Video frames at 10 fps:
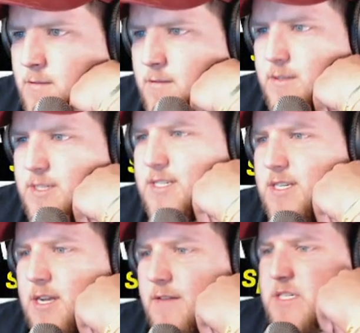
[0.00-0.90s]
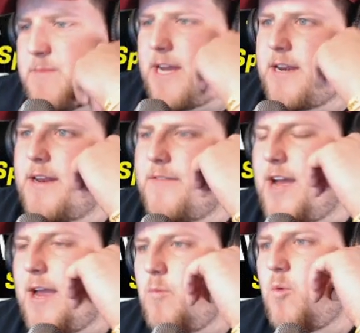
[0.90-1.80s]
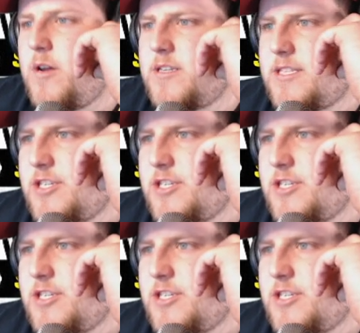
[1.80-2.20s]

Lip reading: This is a tough spot. And if I was the